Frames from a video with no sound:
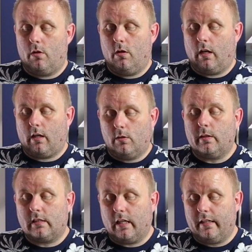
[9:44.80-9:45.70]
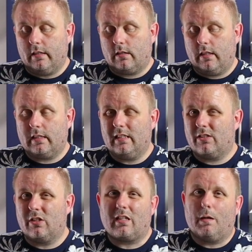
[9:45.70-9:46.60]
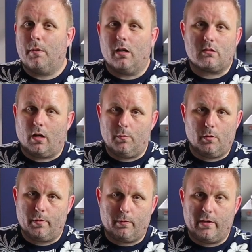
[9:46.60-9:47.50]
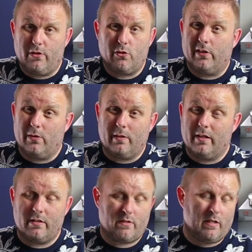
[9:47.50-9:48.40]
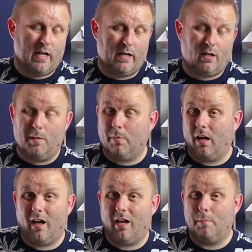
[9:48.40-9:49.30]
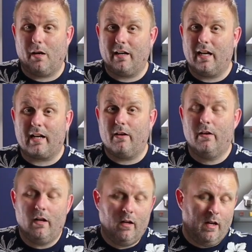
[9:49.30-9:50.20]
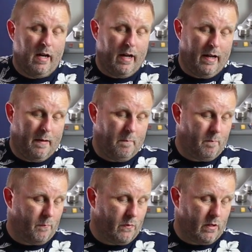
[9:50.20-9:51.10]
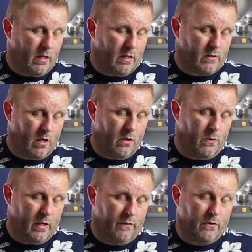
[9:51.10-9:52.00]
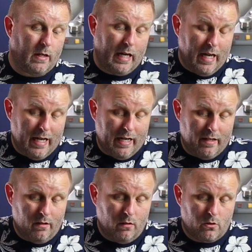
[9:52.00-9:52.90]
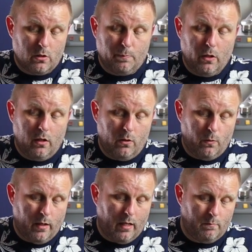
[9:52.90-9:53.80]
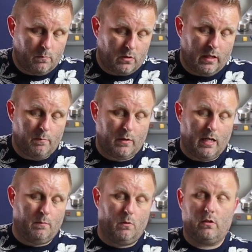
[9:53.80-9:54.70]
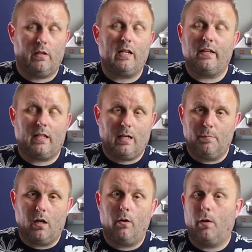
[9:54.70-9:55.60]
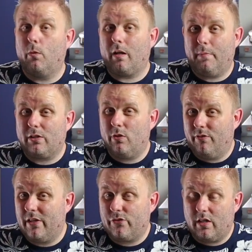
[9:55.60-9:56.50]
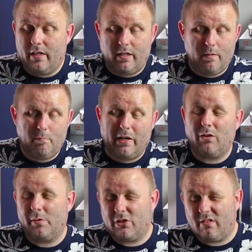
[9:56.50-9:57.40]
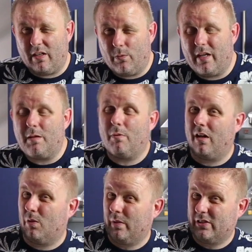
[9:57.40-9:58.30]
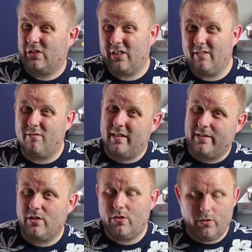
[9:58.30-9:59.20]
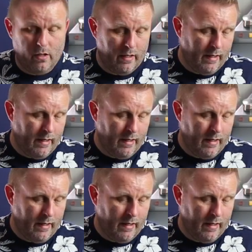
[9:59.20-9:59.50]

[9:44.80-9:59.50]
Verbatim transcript: like I always say, is this is just our part-time hobby. We enjoy doing this, and I buy. I like buying Lego. Um, so if you can, just put a little um, tip down or anything down below. I will come back to you eventually. may not be straight away, but I always generally do.